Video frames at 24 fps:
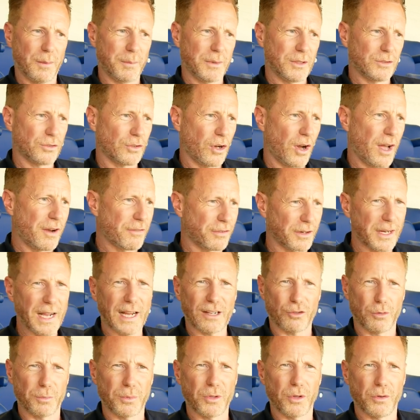He's got every
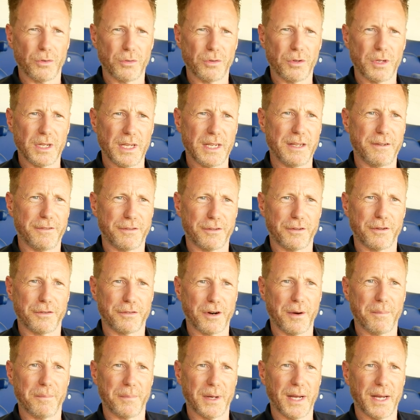attribute you need for a
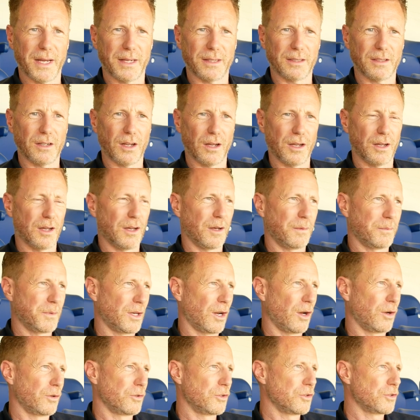front man. You
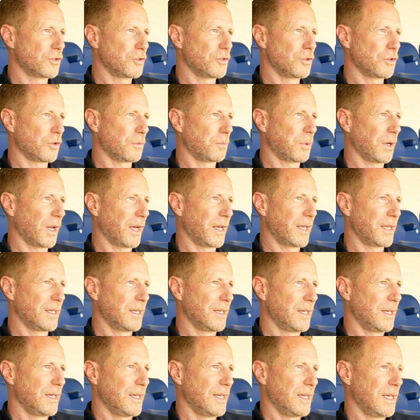know, you could play
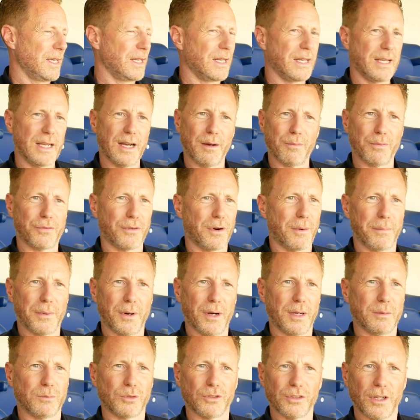Innie up front
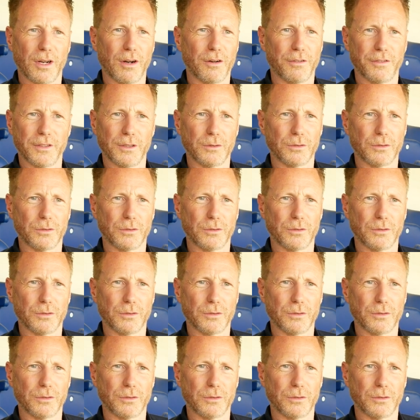by himself.